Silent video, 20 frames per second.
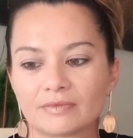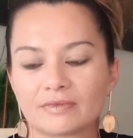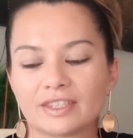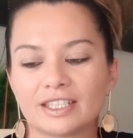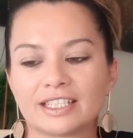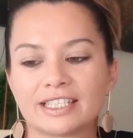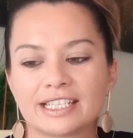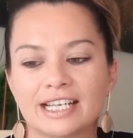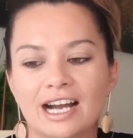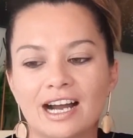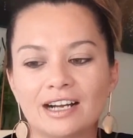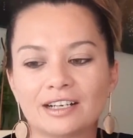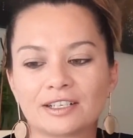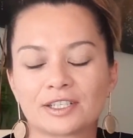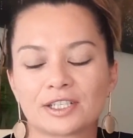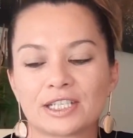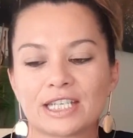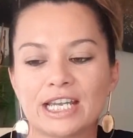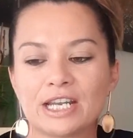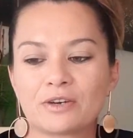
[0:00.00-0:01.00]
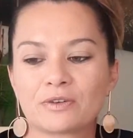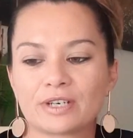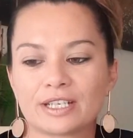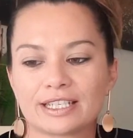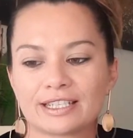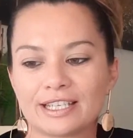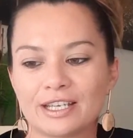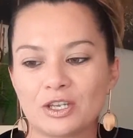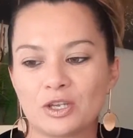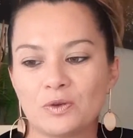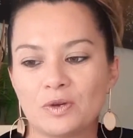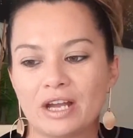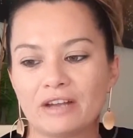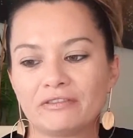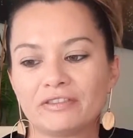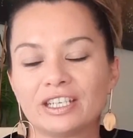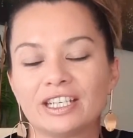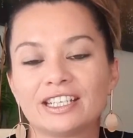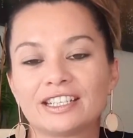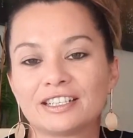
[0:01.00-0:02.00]
the dark secrets that you
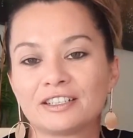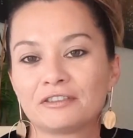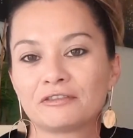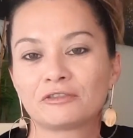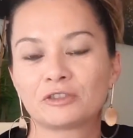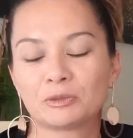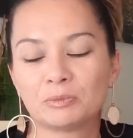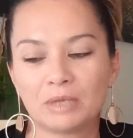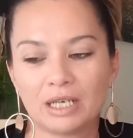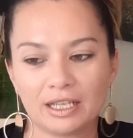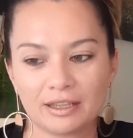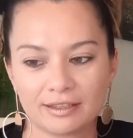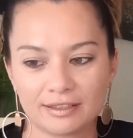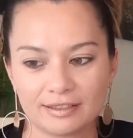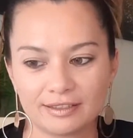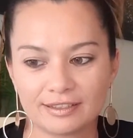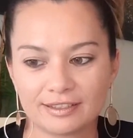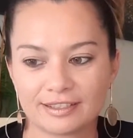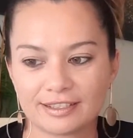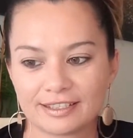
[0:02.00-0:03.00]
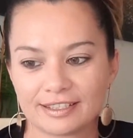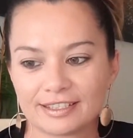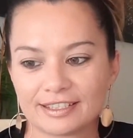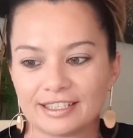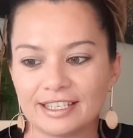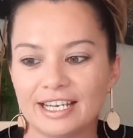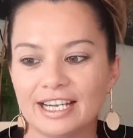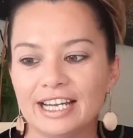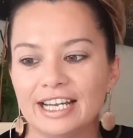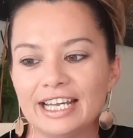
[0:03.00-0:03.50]
have hidden from others.